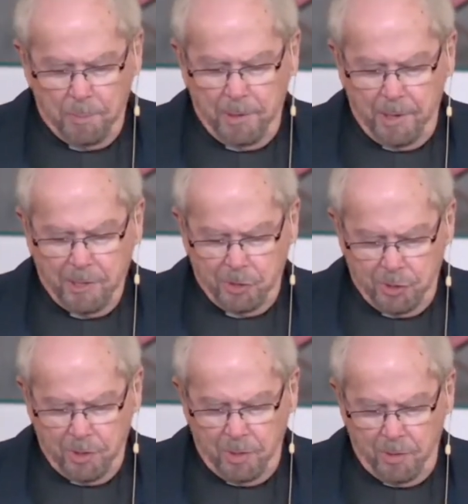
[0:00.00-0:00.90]

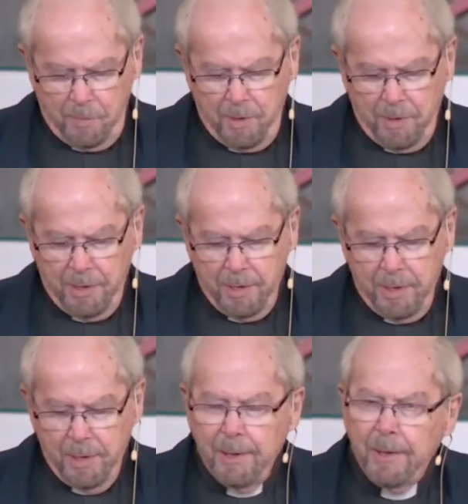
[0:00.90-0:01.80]
population of
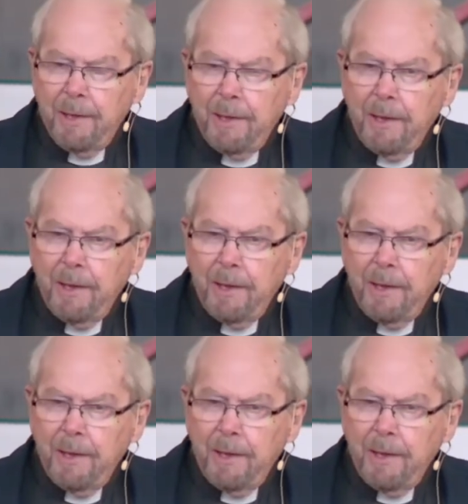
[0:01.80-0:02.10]
America